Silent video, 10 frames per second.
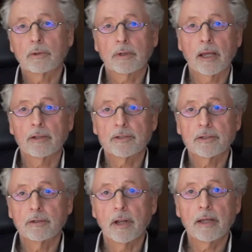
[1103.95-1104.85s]
can
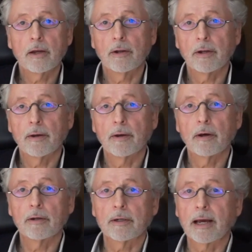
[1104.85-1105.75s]
lay on
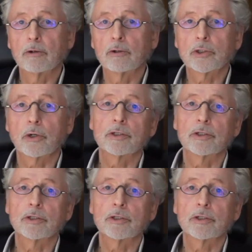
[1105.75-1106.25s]
a couch or